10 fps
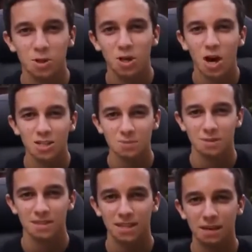
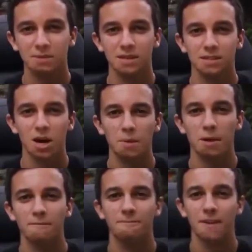Berlagacademic, and today I'm going to
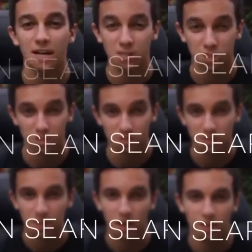talk about vectors